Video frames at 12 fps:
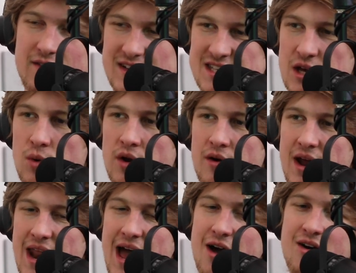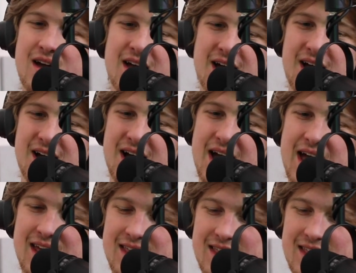If I see one right now,
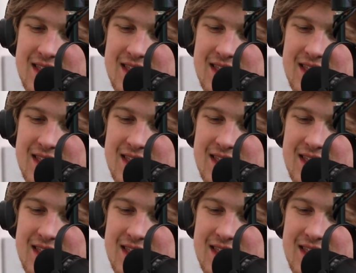I